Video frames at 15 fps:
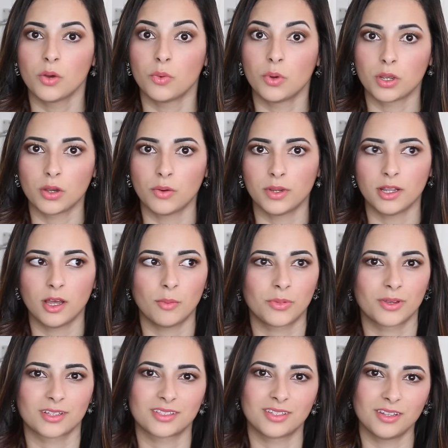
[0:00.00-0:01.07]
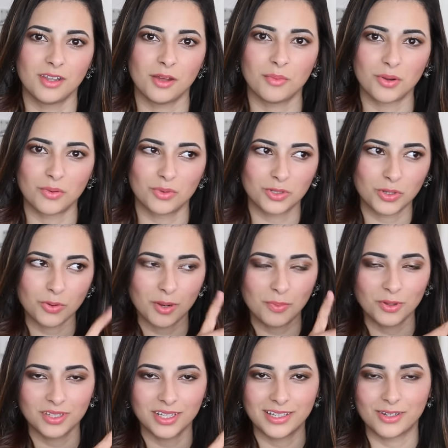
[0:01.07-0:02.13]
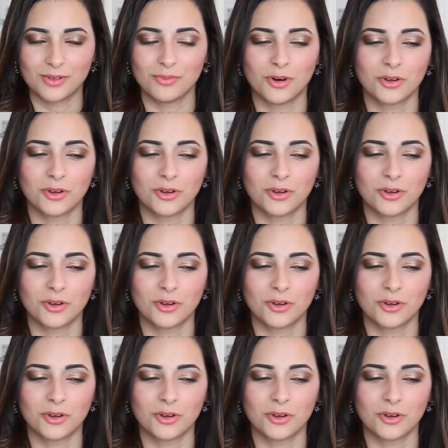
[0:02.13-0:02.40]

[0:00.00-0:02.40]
were going up because the number would go up on the little